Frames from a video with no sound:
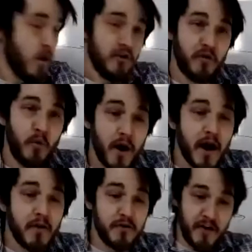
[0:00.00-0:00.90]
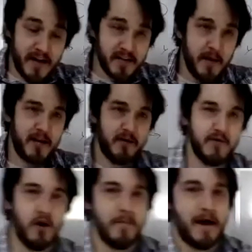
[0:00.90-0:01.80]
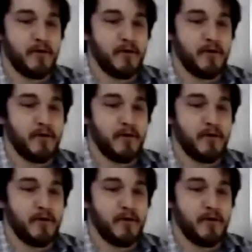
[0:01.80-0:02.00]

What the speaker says: So what other things might you know about?